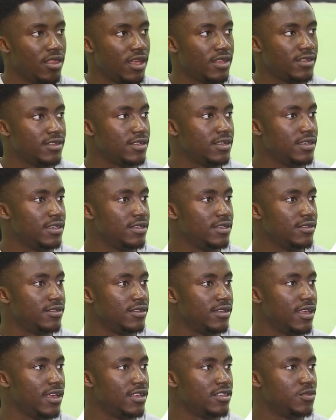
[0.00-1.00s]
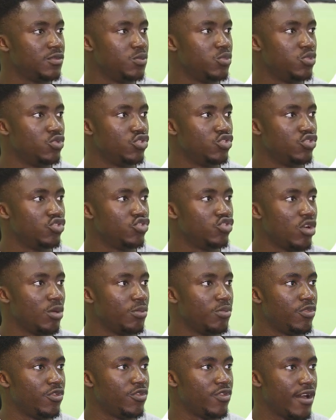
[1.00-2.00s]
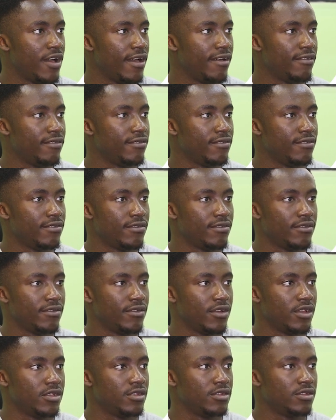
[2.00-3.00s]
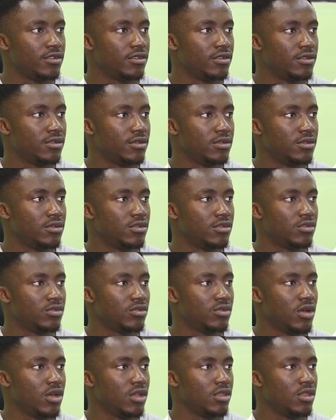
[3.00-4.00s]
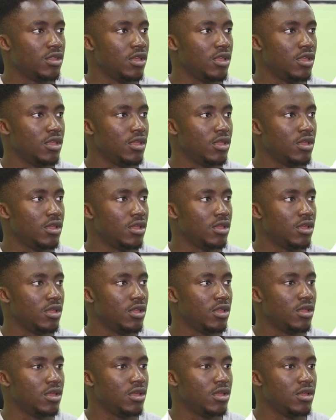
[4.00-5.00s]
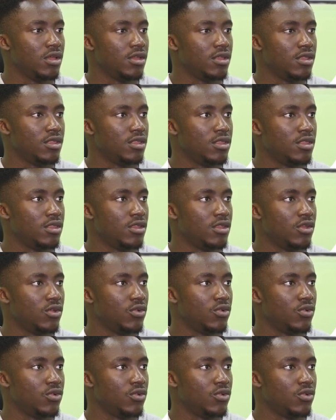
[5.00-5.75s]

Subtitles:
That is get Bootstrap 5. Right? So I think it